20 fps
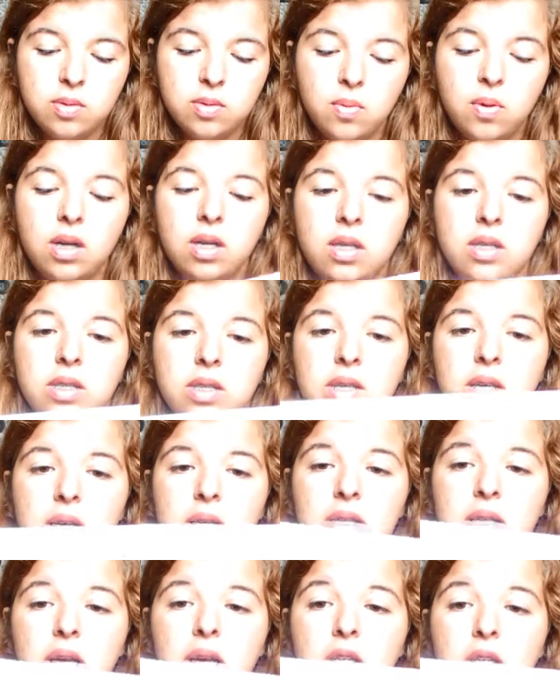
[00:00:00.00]
one
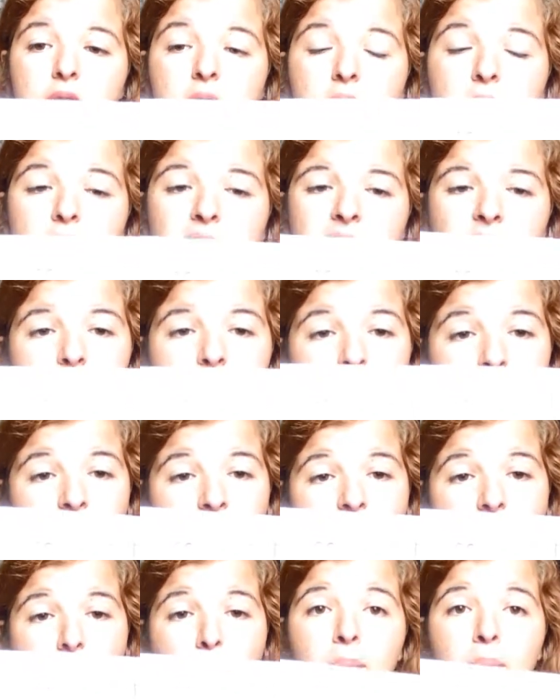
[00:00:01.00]
says, "I choose to be
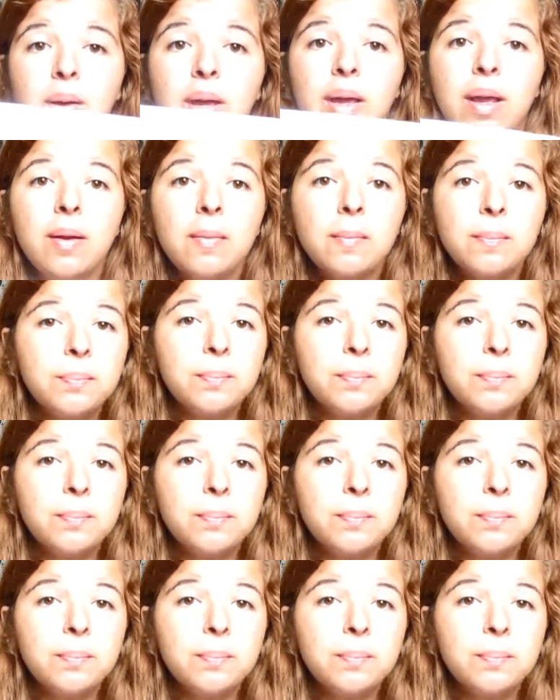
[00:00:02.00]
happy."